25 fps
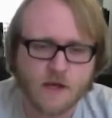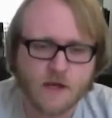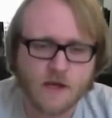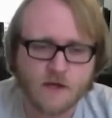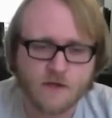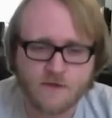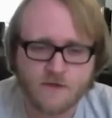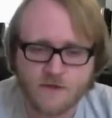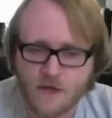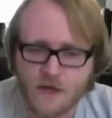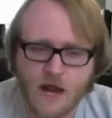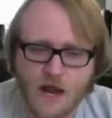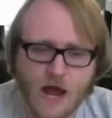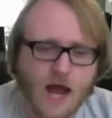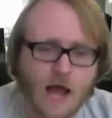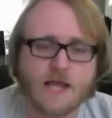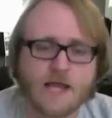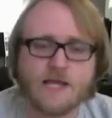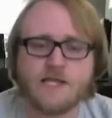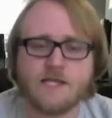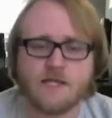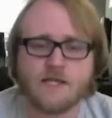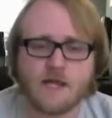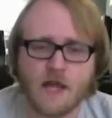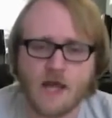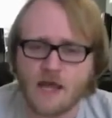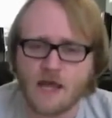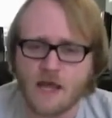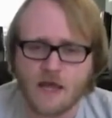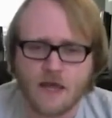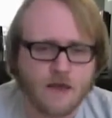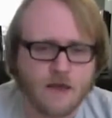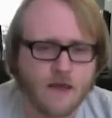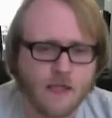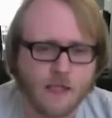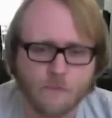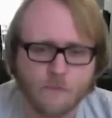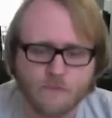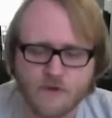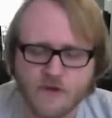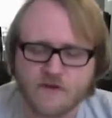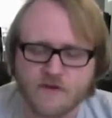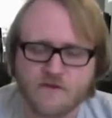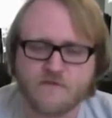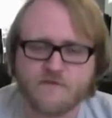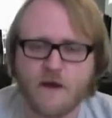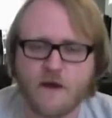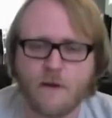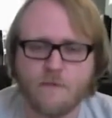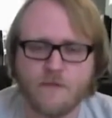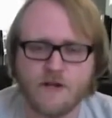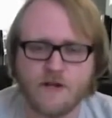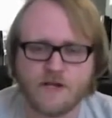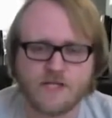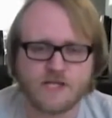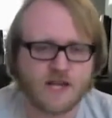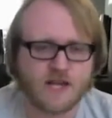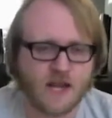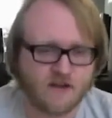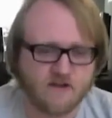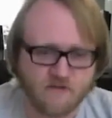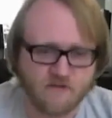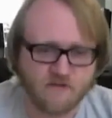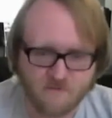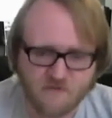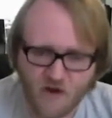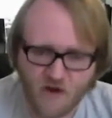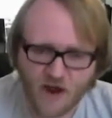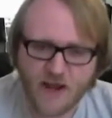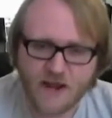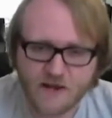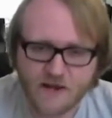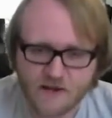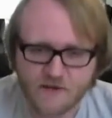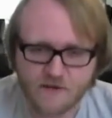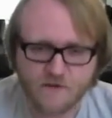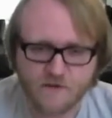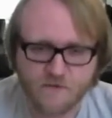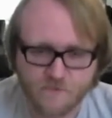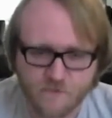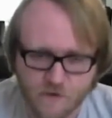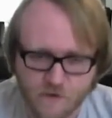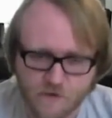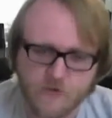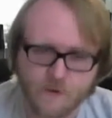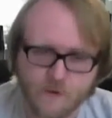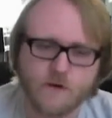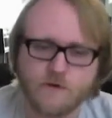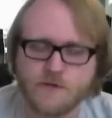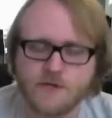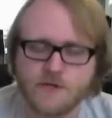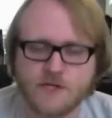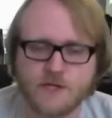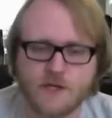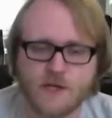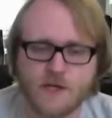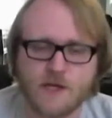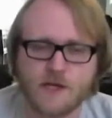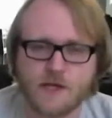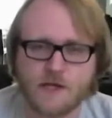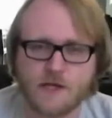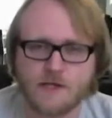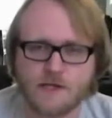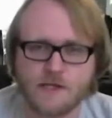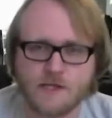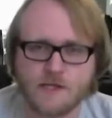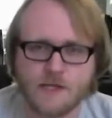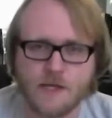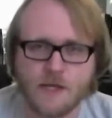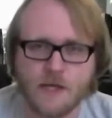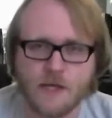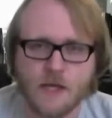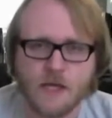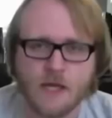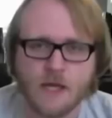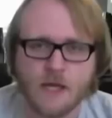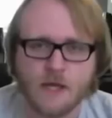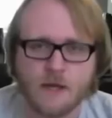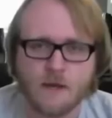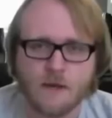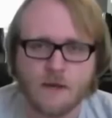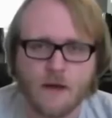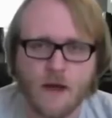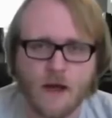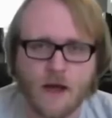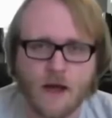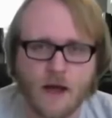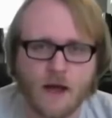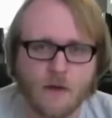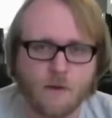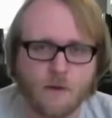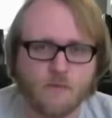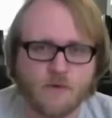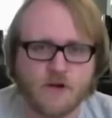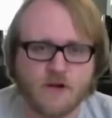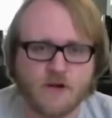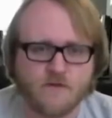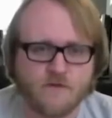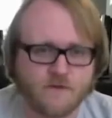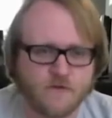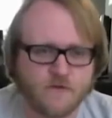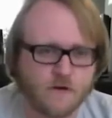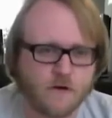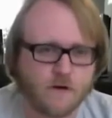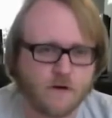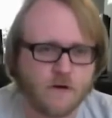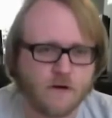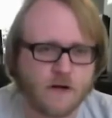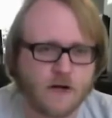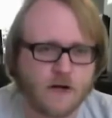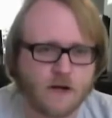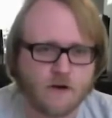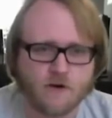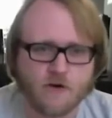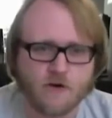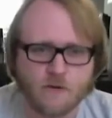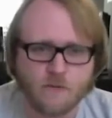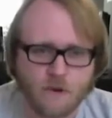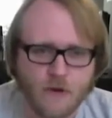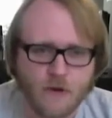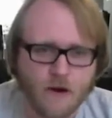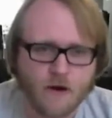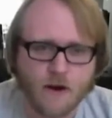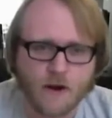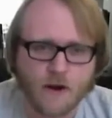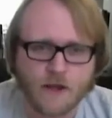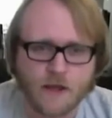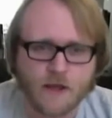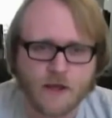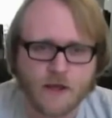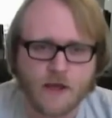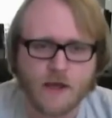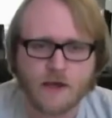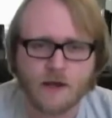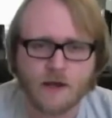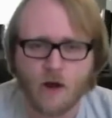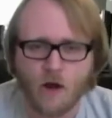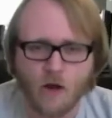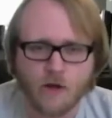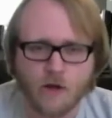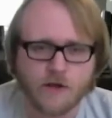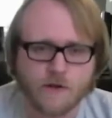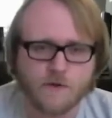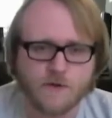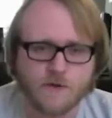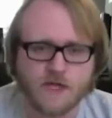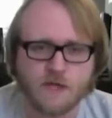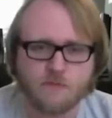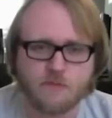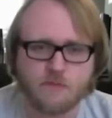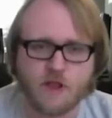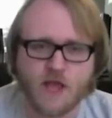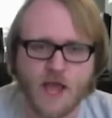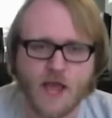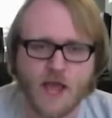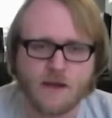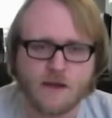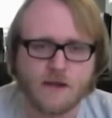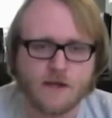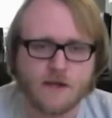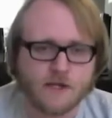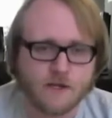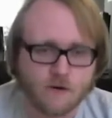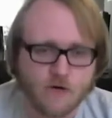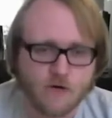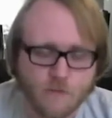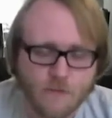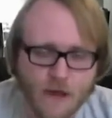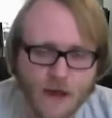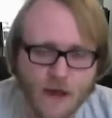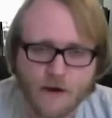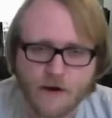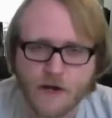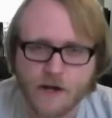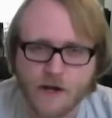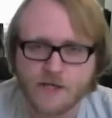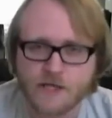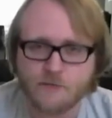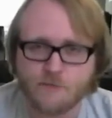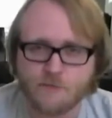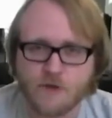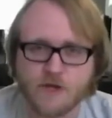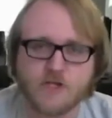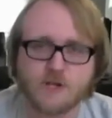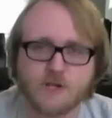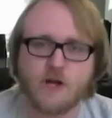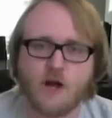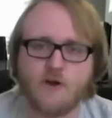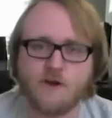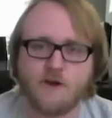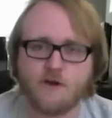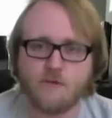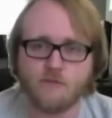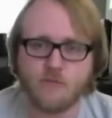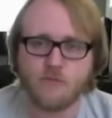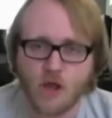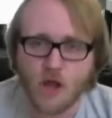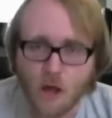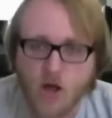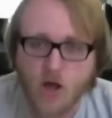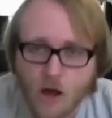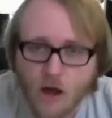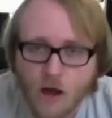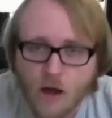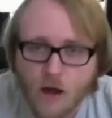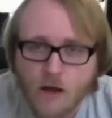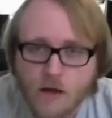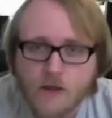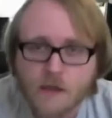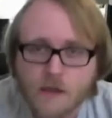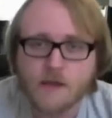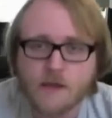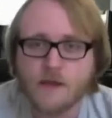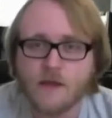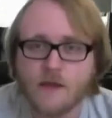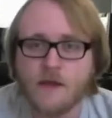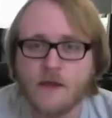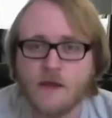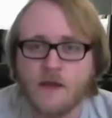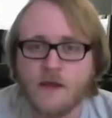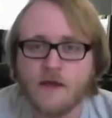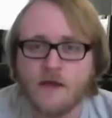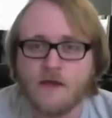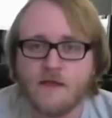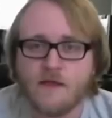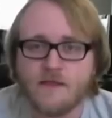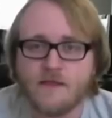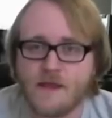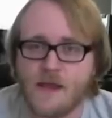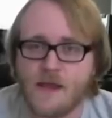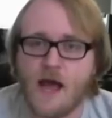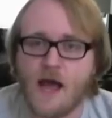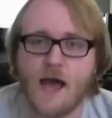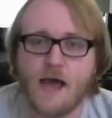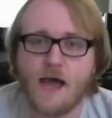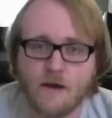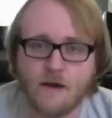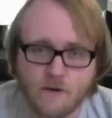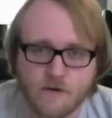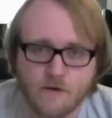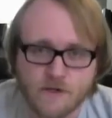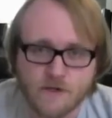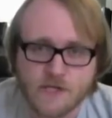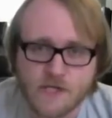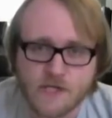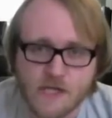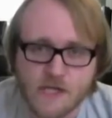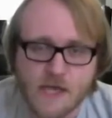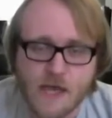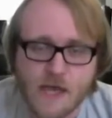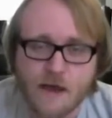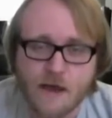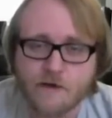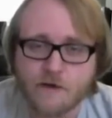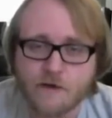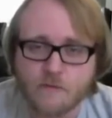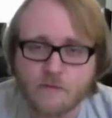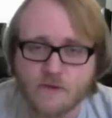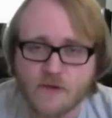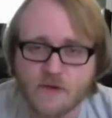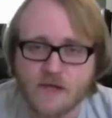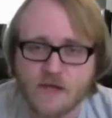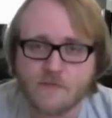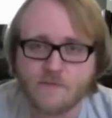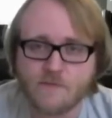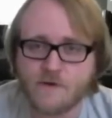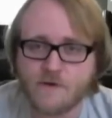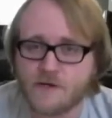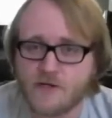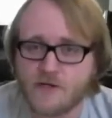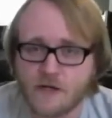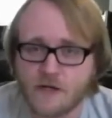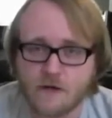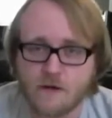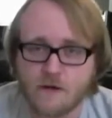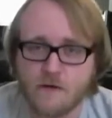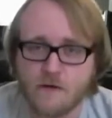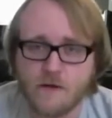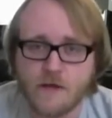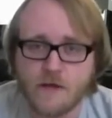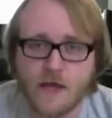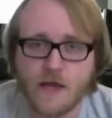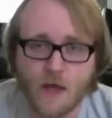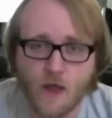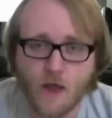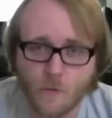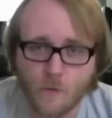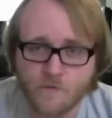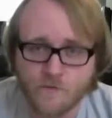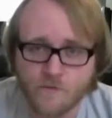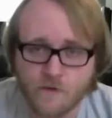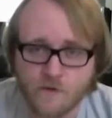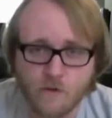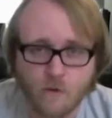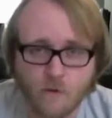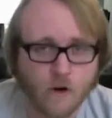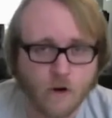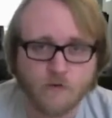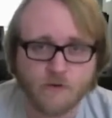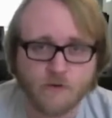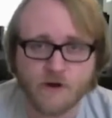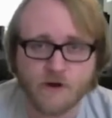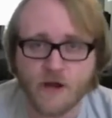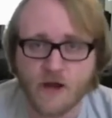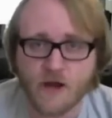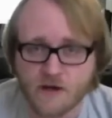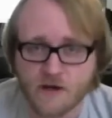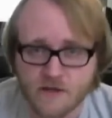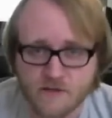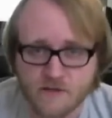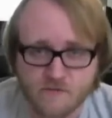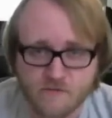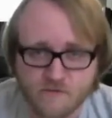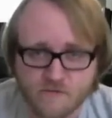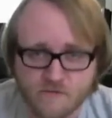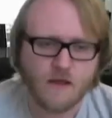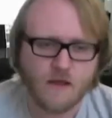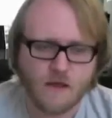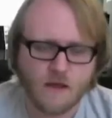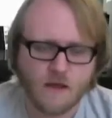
then I say be a feminist and fight for those things. Uh, but if you're here in America and all you really plan to do about it is bitch on your blog, then I don't see how you're being particularly helpful or productive.